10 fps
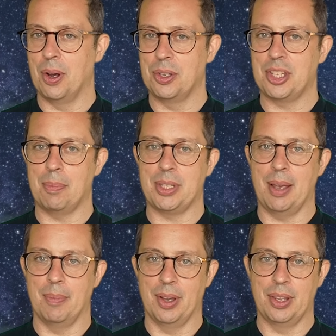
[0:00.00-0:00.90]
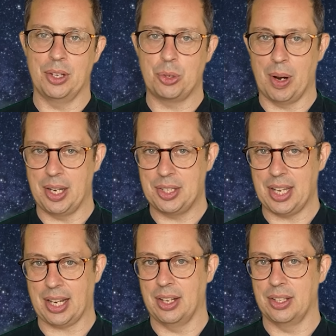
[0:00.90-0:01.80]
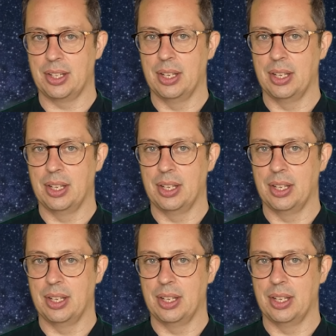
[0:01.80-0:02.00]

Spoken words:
on September the 22nd.